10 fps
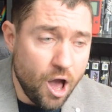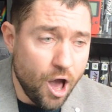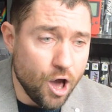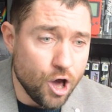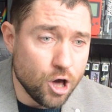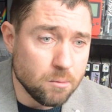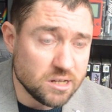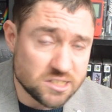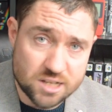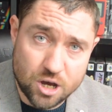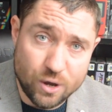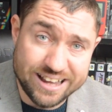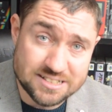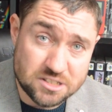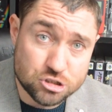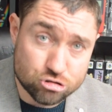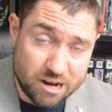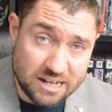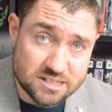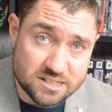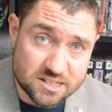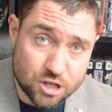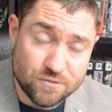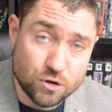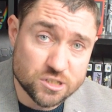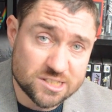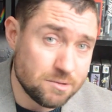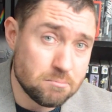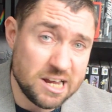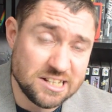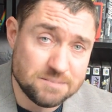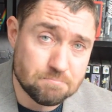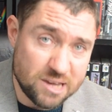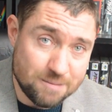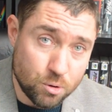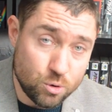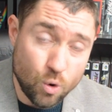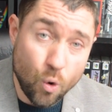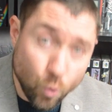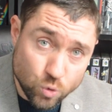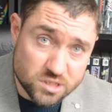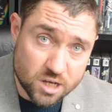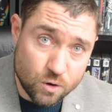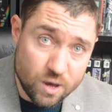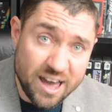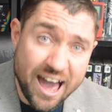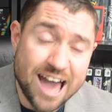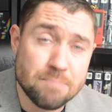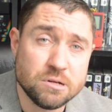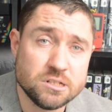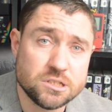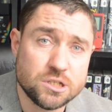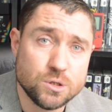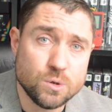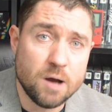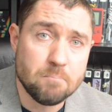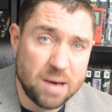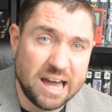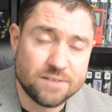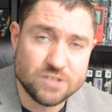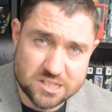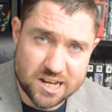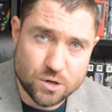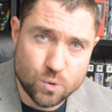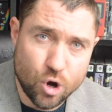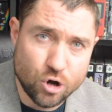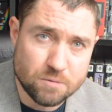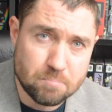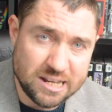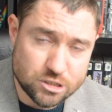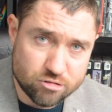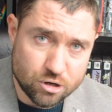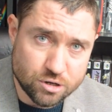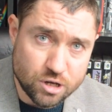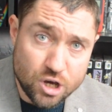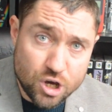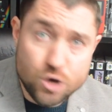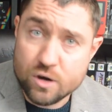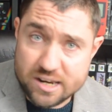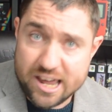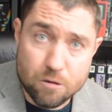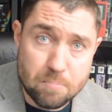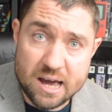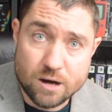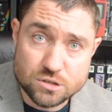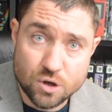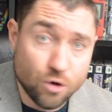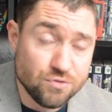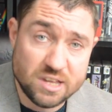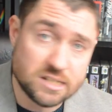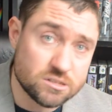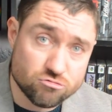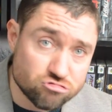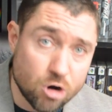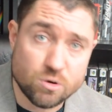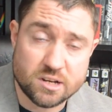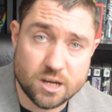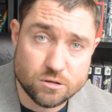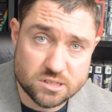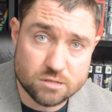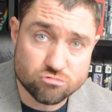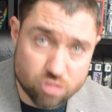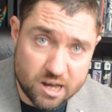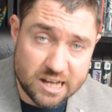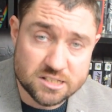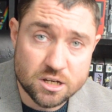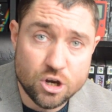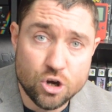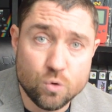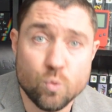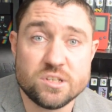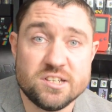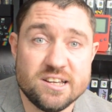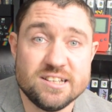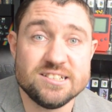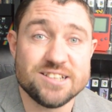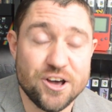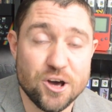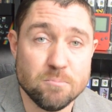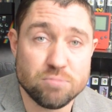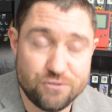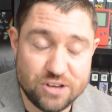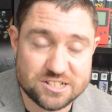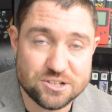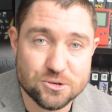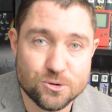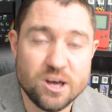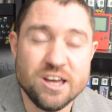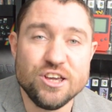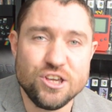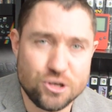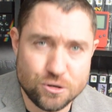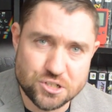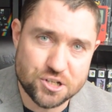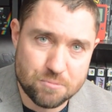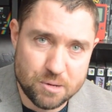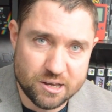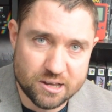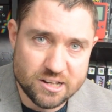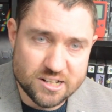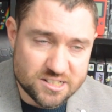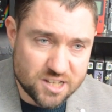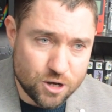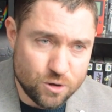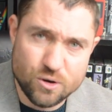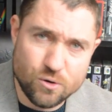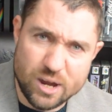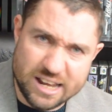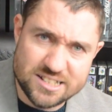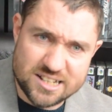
So it's great that I've got some amazing people who also happen to back the channel on Patreon who can help out on this roller coaster ride. What is professional YouTubing. So in